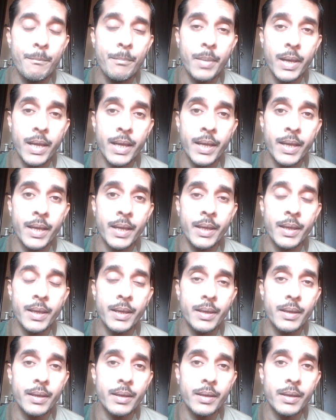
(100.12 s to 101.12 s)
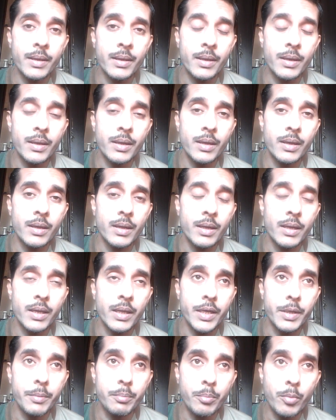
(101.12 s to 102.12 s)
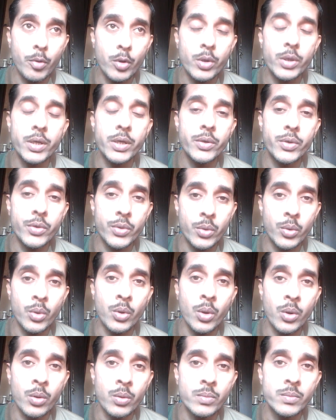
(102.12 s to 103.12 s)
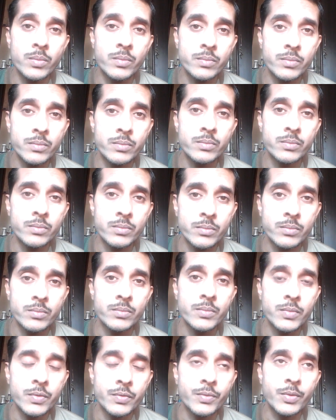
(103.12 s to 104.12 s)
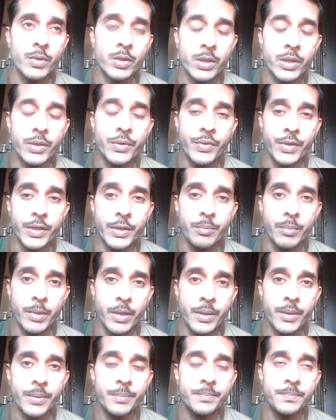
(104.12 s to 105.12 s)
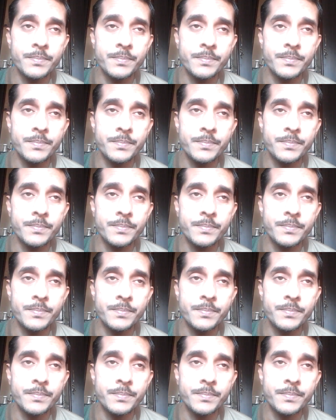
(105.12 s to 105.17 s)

play an important role for the treatment.